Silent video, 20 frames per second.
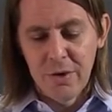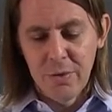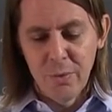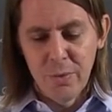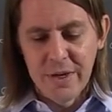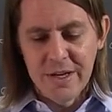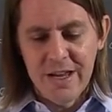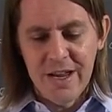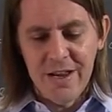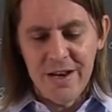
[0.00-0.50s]

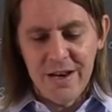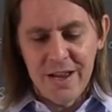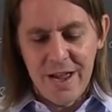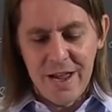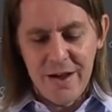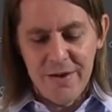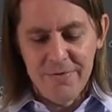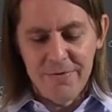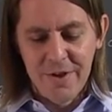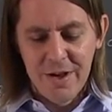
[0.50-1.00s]
We can't
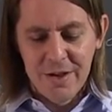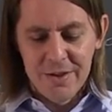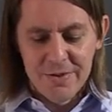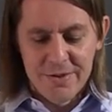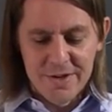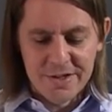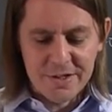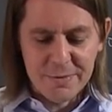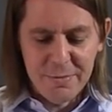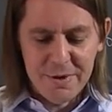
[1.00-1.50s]
have
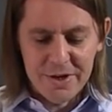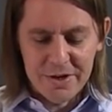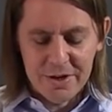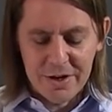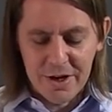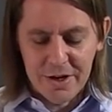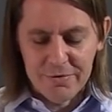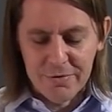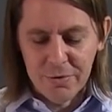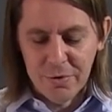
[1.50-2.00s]
this be at
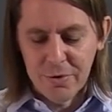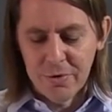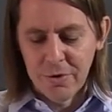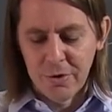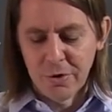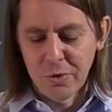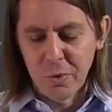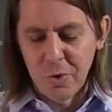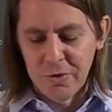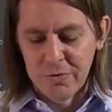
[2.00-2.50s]
9 volt
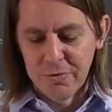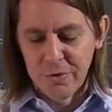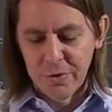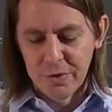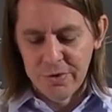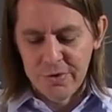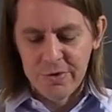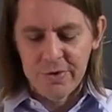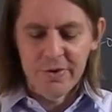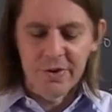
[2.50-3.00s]
or 12
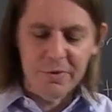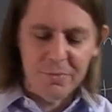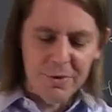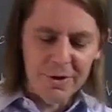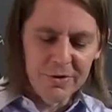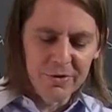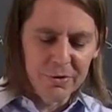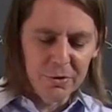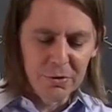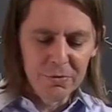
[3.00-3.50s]
volts, this be
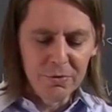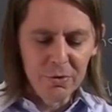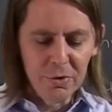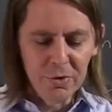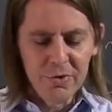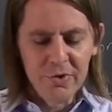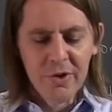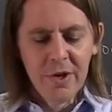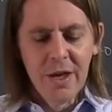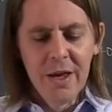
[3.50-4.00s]
at 0
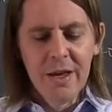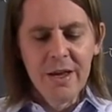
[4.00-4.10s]
volts,